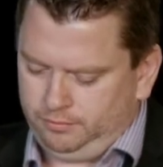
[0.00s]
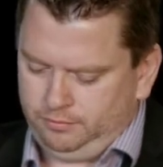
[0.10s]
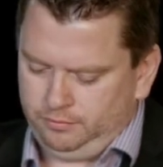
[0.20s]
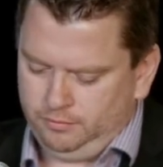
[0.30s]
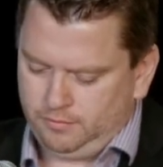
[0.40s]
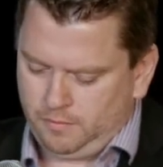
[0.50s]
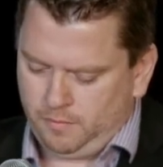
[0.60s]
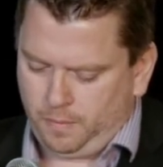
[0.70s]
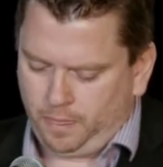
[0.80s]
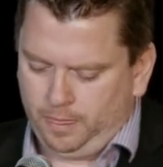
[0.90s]

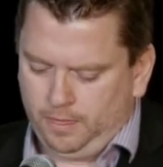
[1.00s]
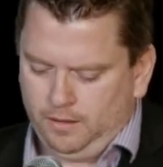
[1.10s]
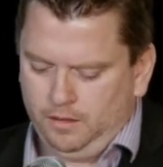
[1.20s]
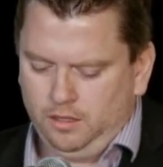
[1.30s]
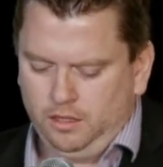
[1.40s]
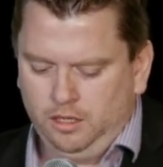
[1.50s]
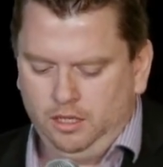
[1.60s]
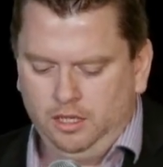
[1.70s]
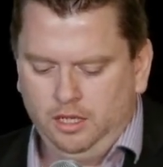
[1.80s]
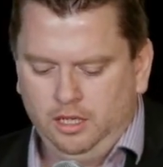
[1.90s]

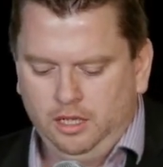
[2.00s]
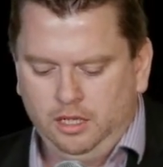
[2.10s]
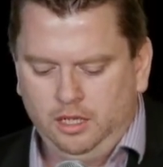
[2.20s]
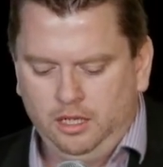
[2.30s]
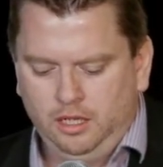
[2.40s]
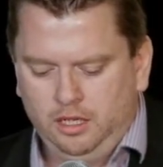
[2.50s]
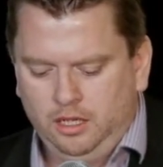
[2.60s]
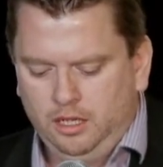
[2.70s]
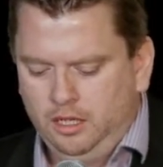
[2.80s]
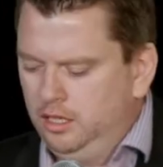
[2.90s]

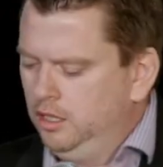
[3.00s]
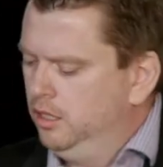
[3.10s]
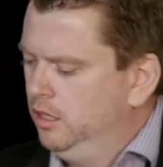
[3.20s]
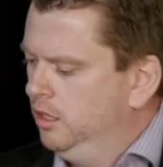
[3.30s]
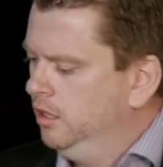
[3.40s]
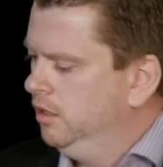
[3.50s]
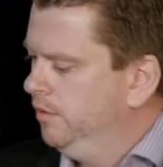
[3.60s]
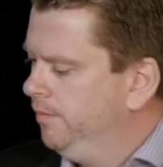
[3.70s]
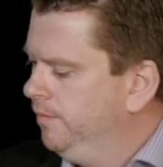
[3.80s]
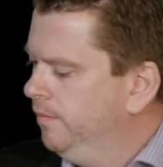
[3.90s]

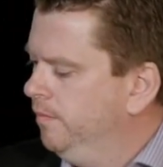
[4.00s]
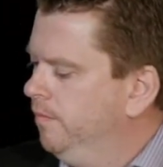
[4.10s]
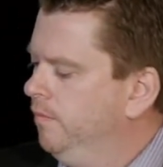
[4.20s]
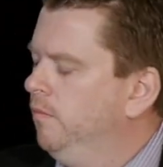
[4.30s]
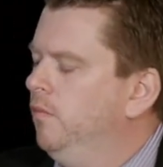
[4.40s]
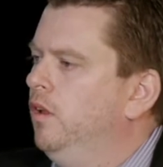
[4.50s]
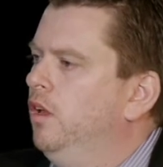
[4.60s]
(silence)